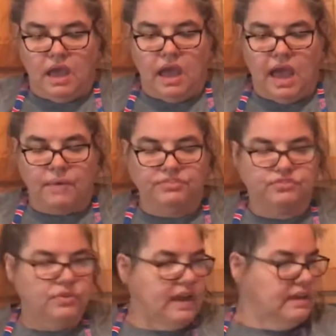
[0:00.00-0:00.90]
I was
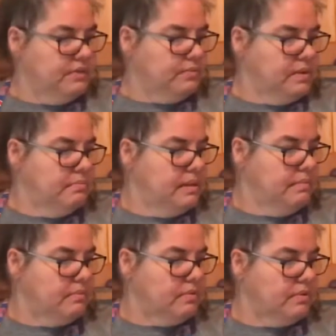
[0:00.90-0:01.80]
trying to
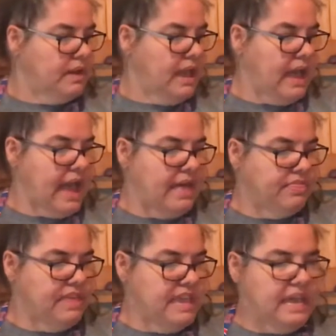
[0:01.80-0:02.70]
remember, I think